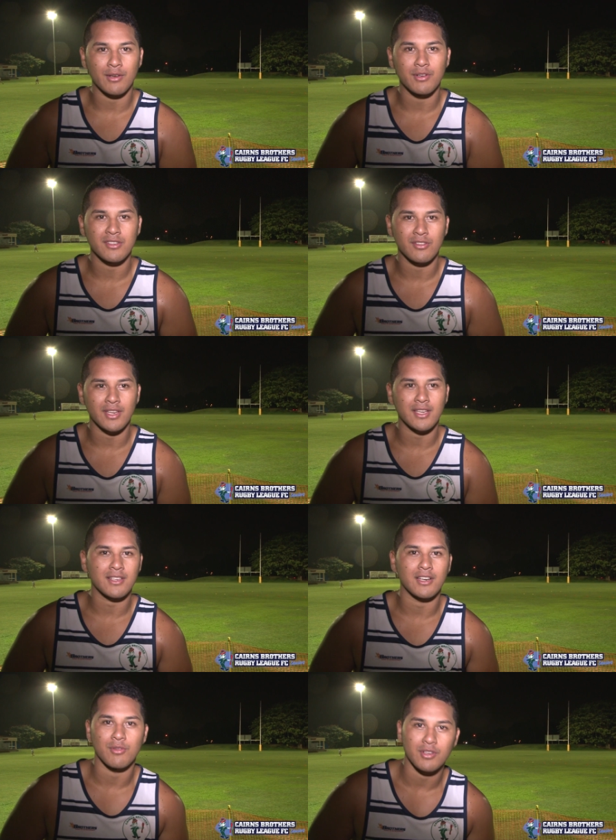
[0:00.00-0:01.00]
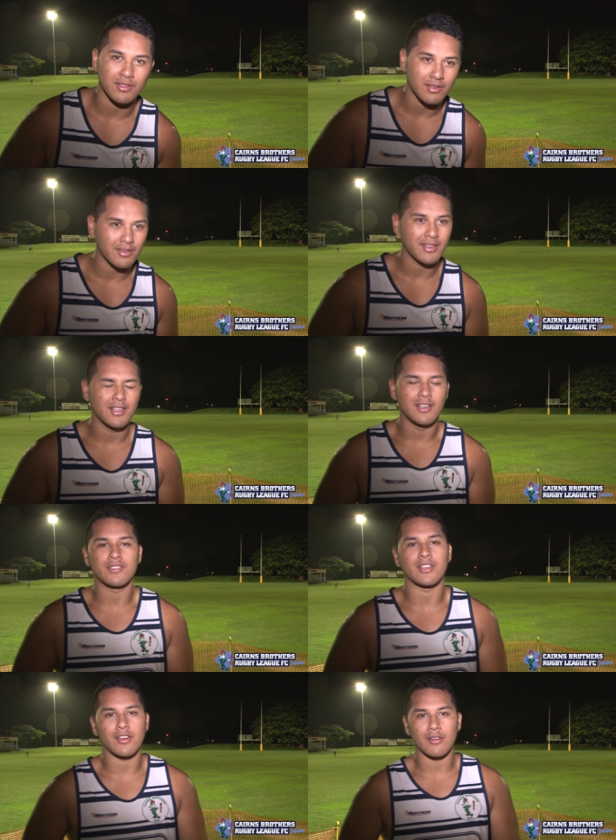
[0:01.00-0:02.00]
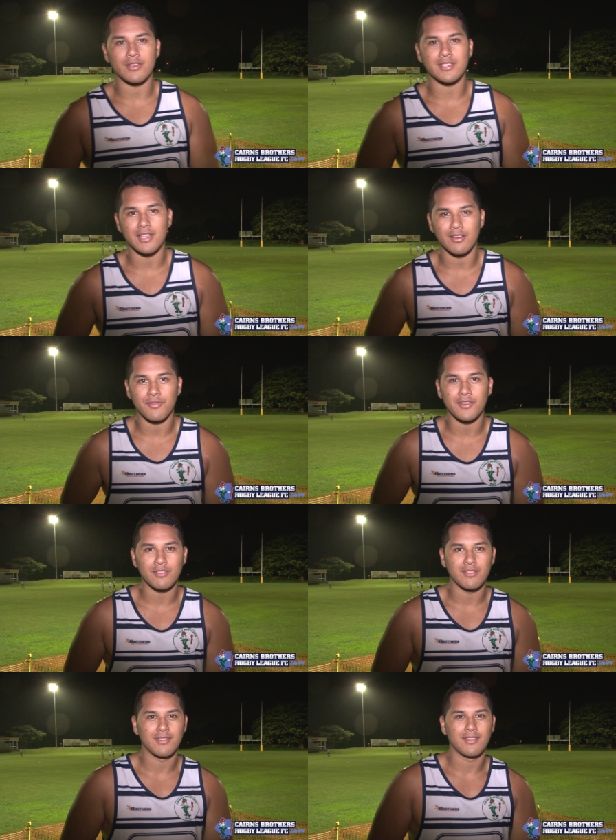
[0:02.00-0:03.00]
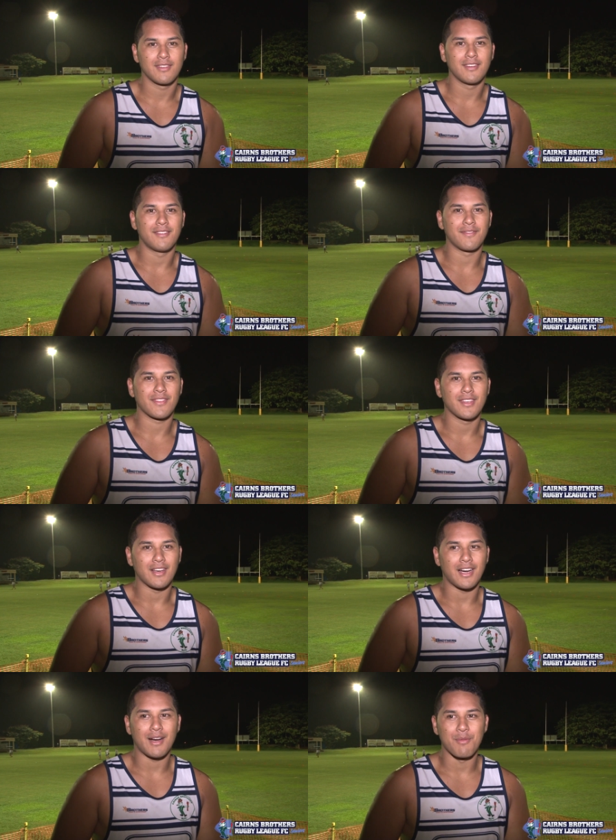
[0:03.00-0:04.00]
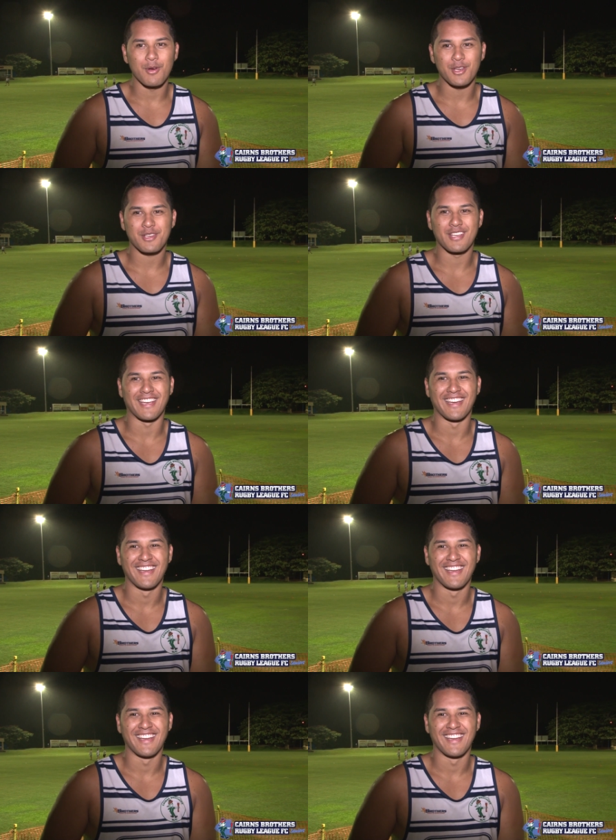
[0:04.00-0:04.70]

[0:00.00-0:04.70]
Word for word: They're always in your ear telling you what to do, so you don't look silly on the field. Um, worst